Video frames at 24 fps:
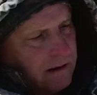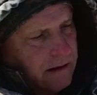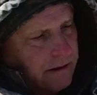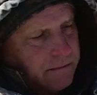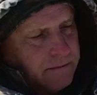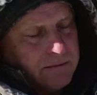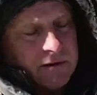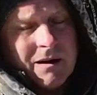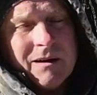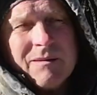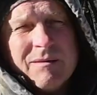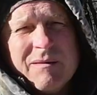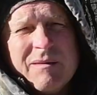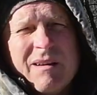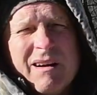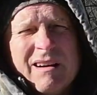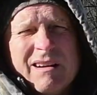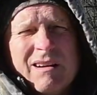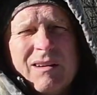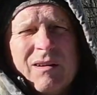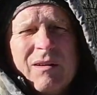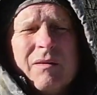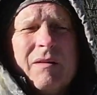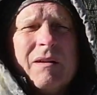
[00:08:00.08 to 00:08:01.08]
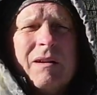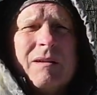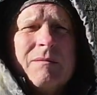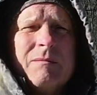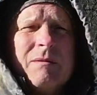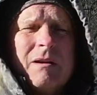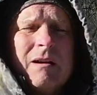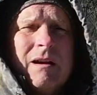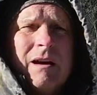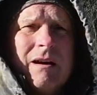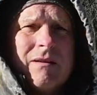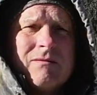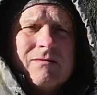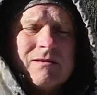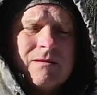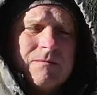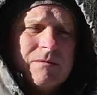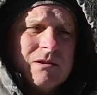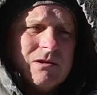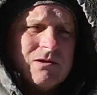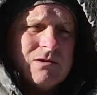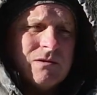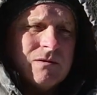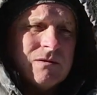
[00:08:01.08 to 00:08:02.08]
I know that I'm going to have some
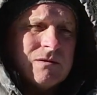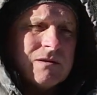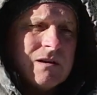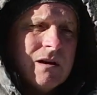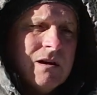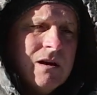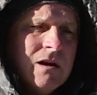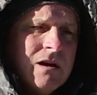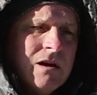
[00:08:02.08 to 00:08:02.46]
issues.